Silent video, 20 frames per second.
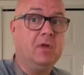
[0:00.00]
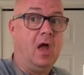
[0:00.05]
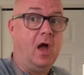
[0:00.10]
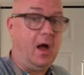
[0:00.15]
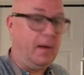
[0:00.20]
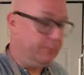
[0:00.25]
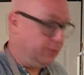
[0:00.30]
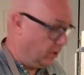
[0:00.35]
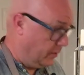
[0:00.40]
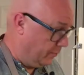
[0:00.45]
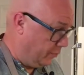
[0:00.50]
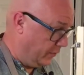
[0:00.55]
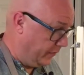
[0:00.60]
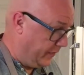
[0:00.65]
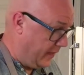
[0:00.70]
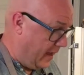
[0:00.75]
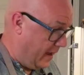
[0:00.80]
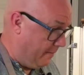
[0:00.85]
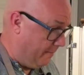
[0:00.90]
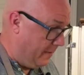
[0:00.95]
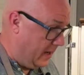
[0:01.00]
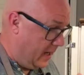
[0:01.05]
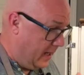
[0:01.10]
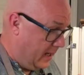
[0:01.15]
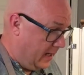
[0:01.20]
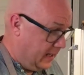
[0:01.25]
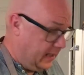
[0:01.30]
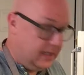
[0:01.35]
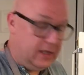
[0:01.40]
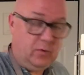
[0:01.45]
I'm going to put them
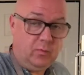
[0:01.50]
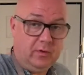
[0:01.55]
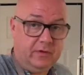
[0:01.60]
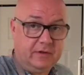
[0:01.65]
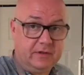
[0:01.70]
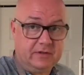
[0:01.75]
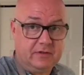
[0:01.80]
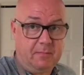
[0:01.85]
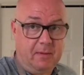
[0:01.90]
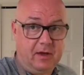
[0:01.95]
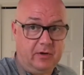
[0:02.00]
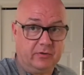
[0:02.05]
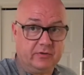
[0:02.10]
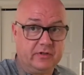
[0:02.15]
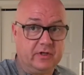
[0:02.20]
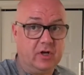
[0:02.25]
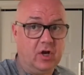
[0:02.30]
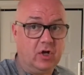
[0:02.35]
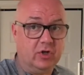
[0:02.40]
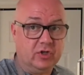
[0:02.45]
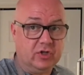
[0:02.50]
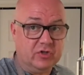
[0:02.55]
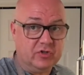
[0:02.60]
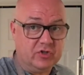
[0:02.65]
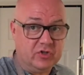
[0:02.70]
in with the tomatoes and onions,